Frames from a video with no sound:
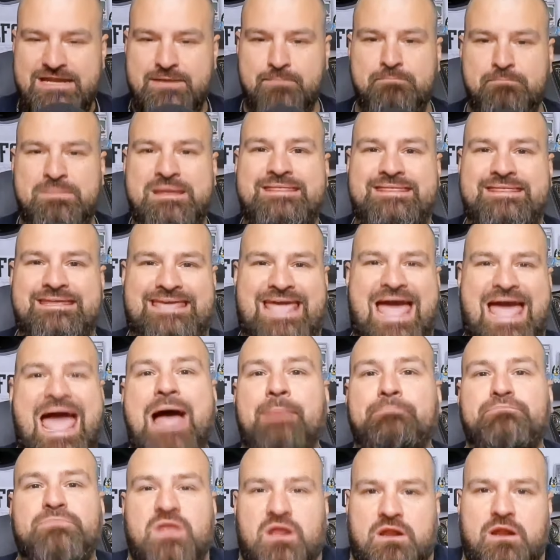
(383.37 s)
to be the
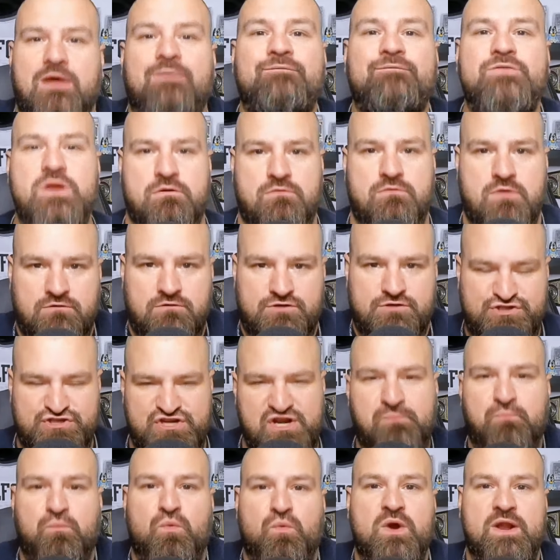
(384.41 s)
captain of your own
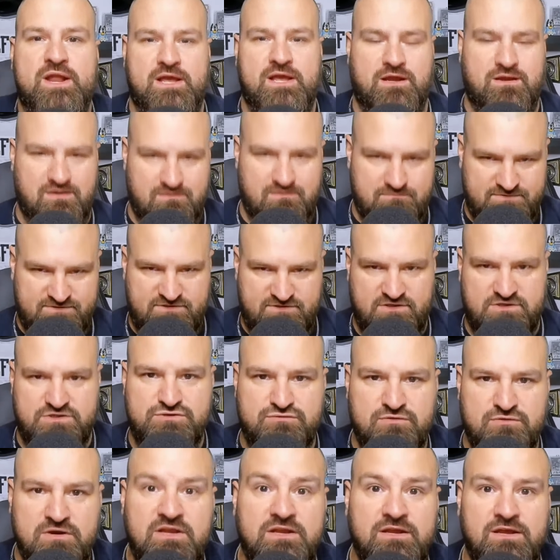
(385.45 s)
ship when it comes to
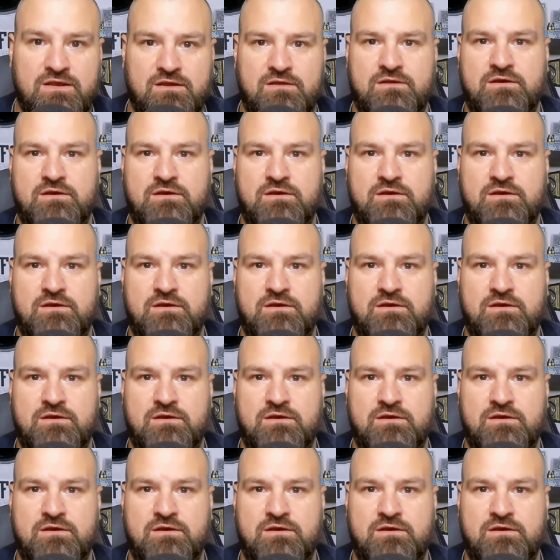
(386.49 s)
drinking.